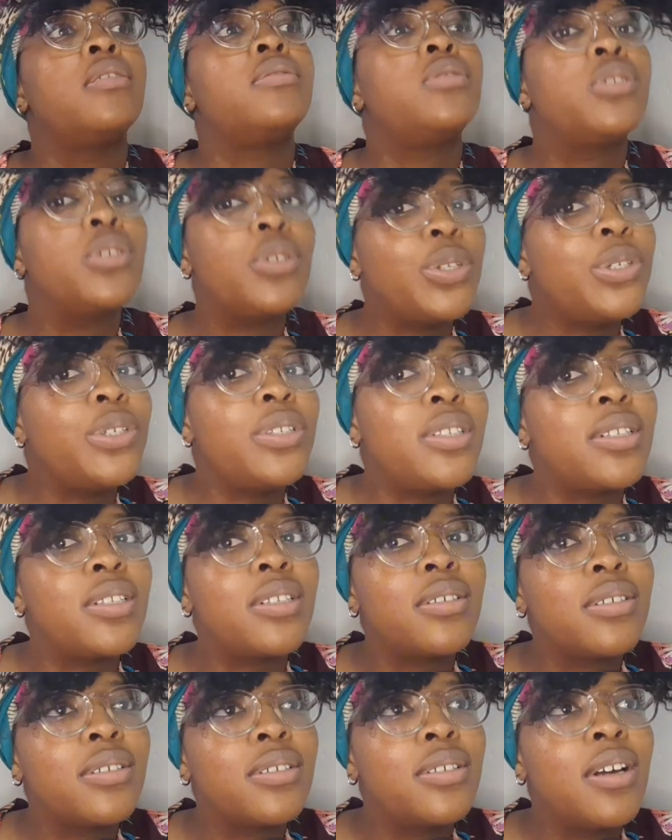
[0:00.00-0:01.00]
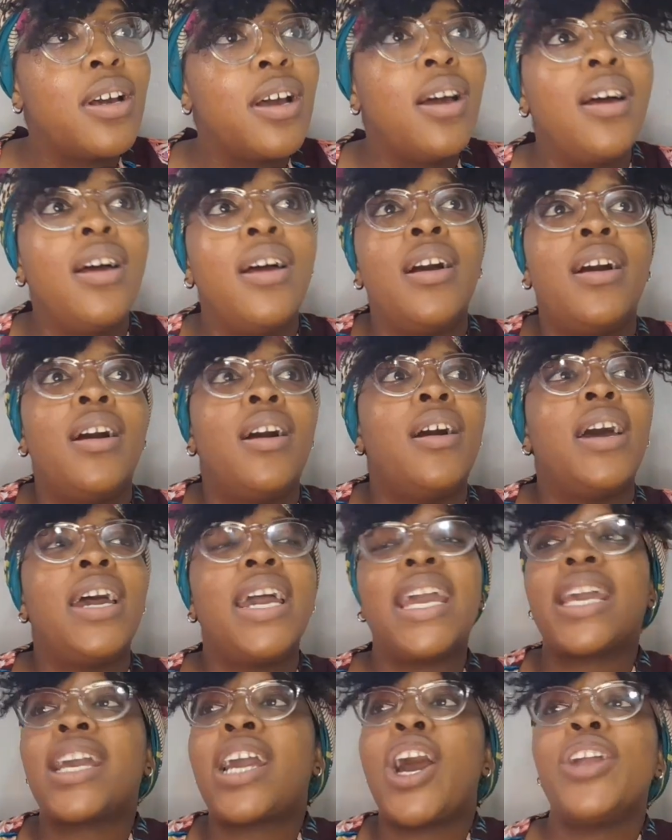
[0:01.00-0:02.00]
Dude,
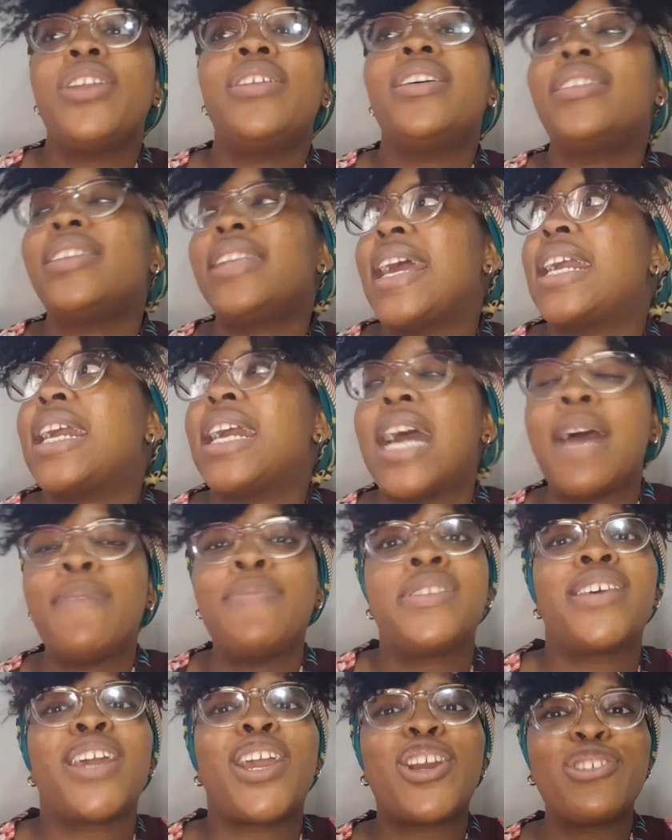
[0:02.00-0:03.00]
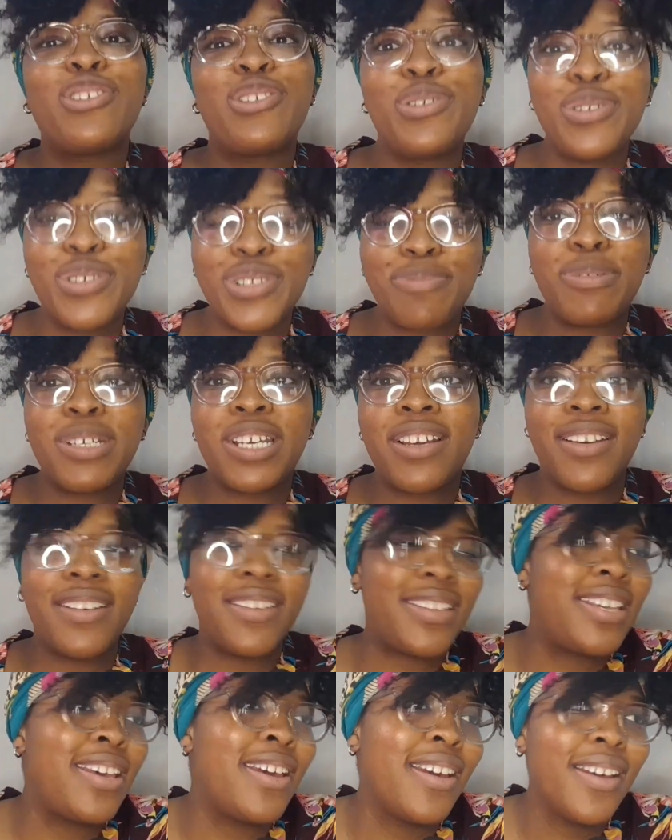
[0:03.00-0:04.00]
I'm saying dude
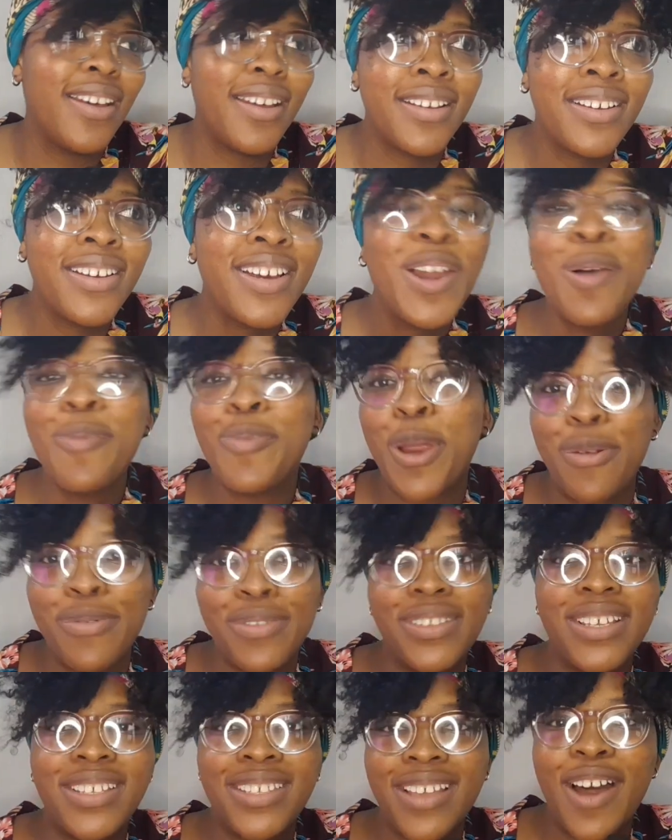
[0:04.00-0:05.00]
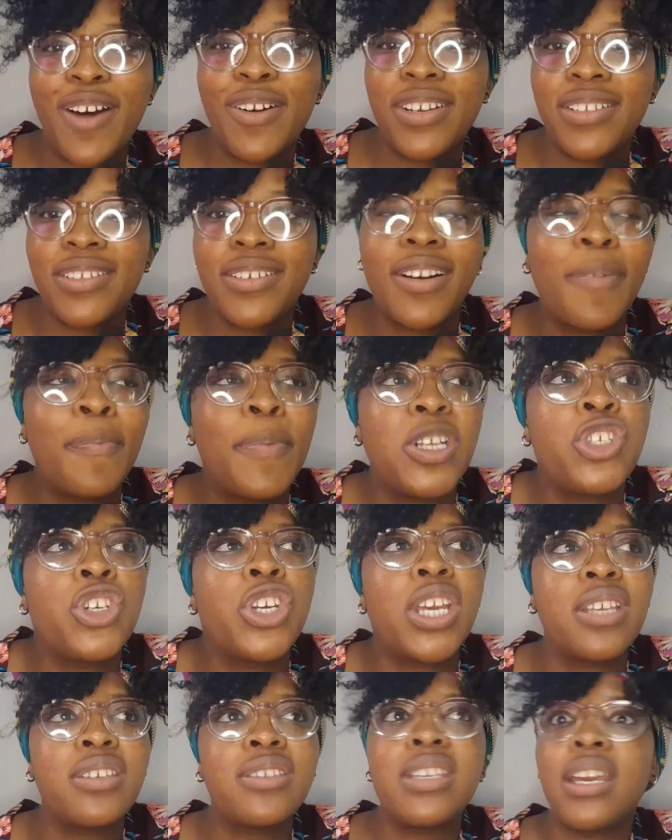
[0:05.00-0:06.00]
because probably that's how I talk. But you
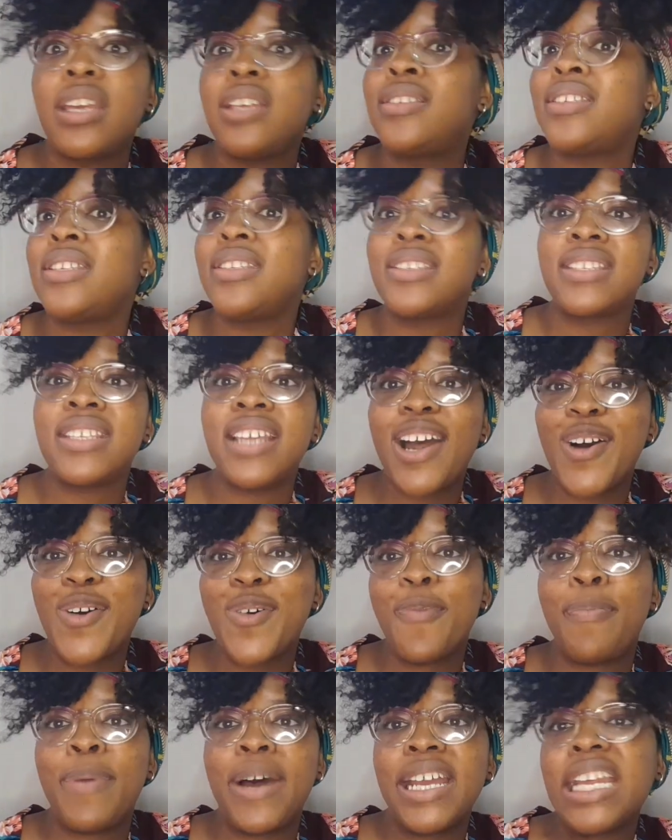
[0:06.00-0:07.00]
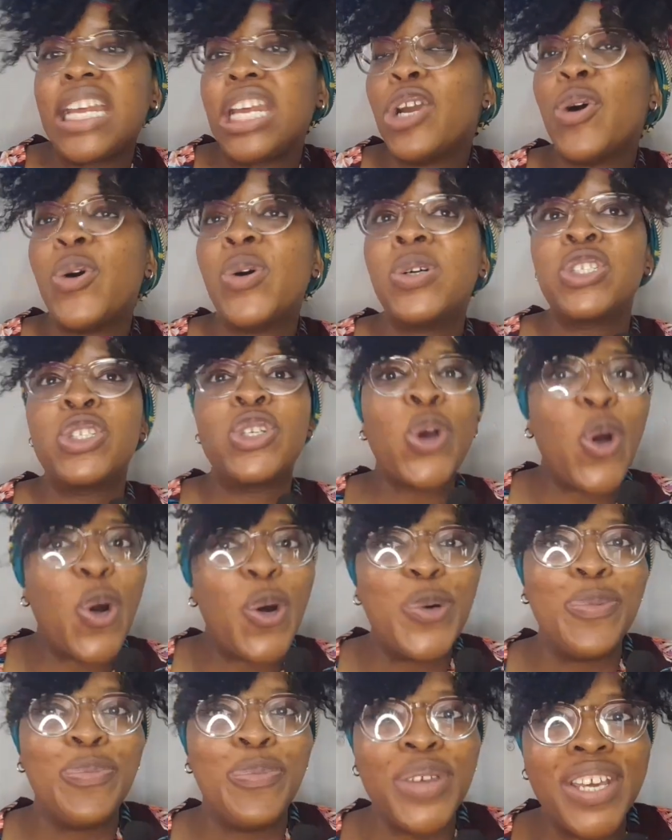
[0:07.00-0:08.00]
can say sister or buddy or
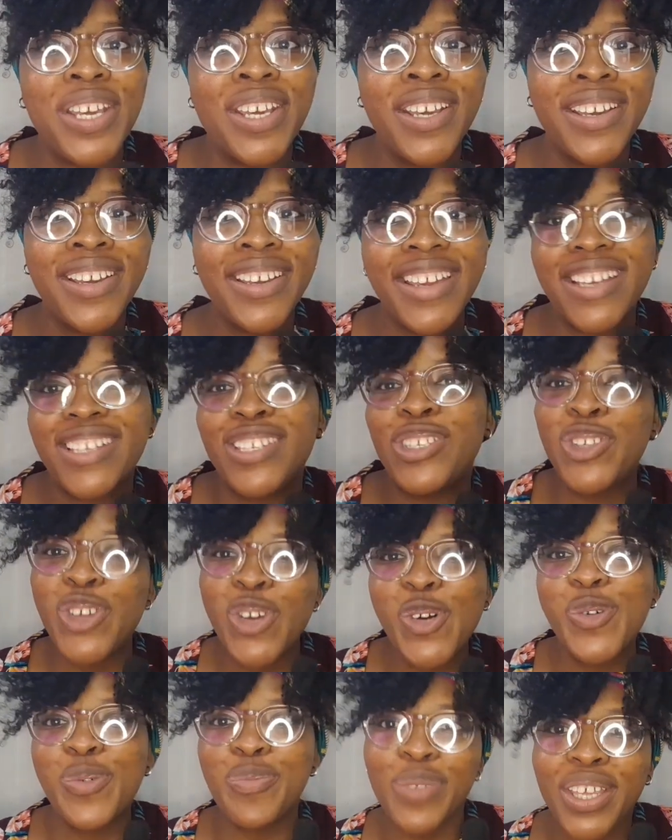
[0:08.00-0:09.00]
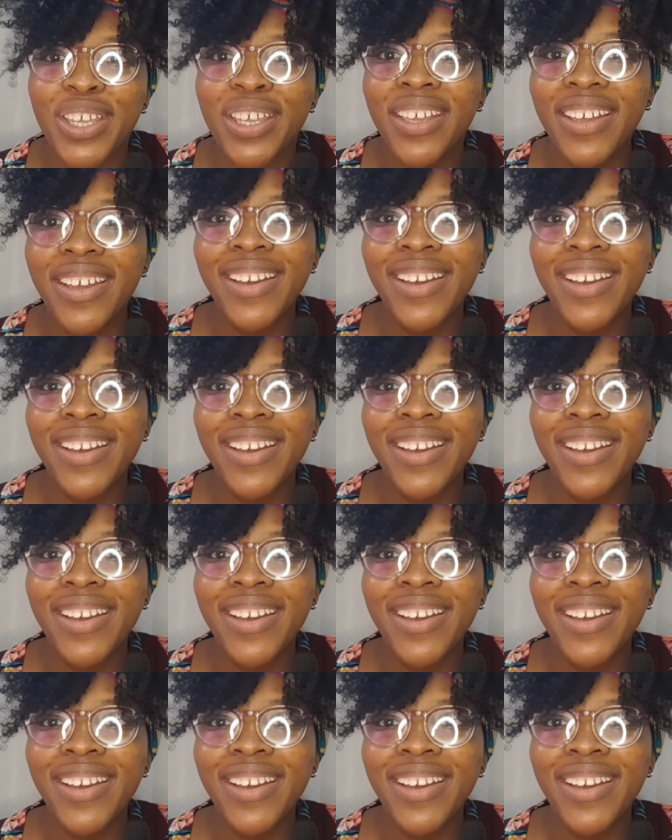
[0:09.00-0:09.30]
chomi. Yes, chomi.